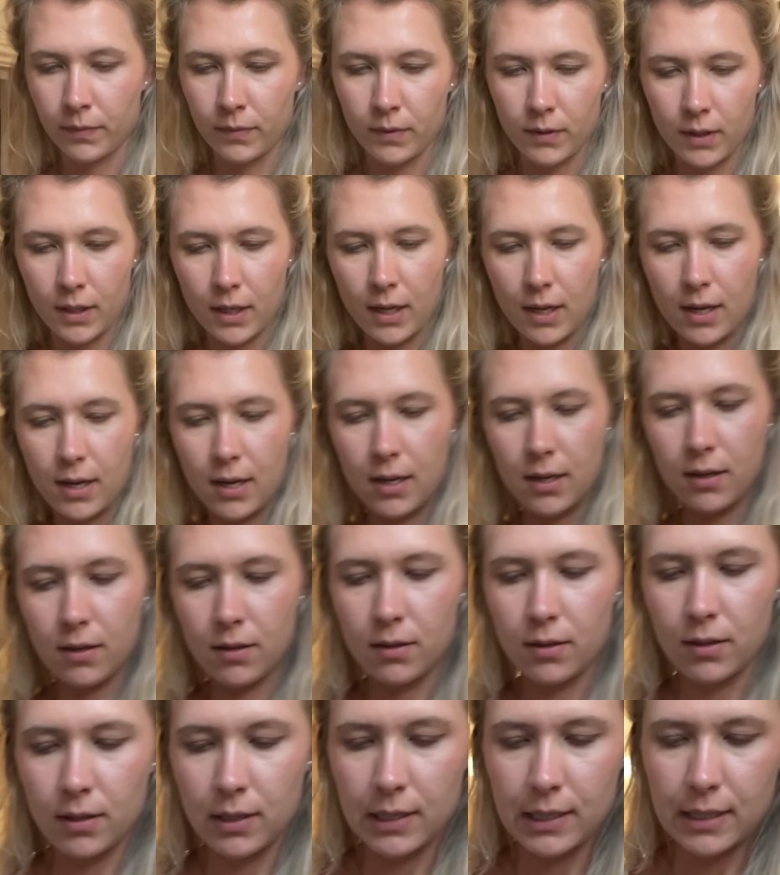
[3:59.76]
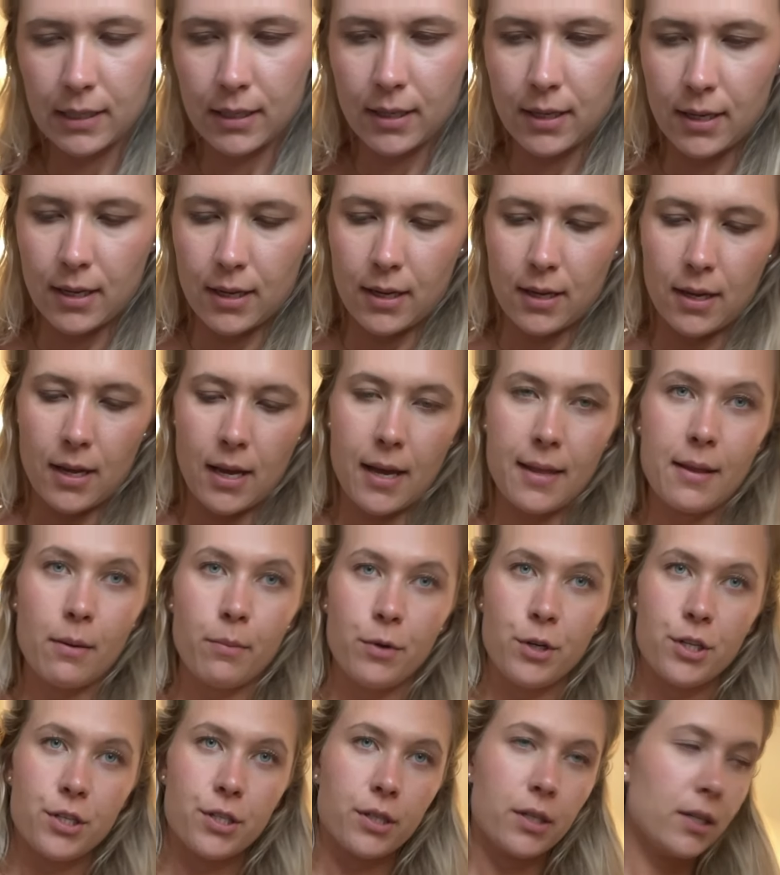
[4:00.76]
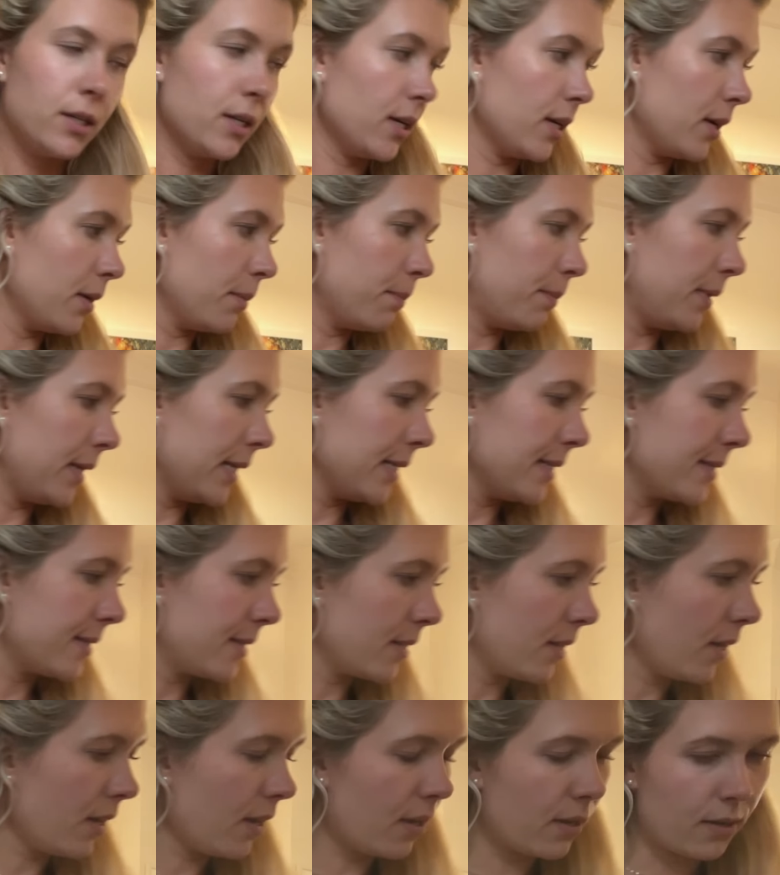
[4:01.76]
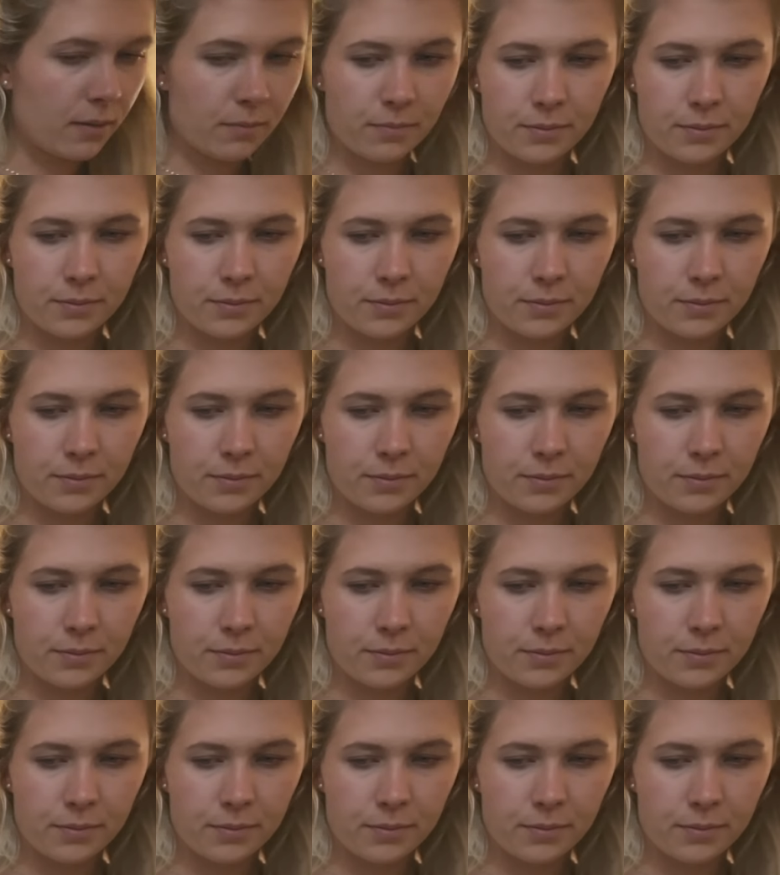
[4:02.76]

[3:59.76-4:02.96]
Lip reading: Okay. And then we're just gonna blitz it up.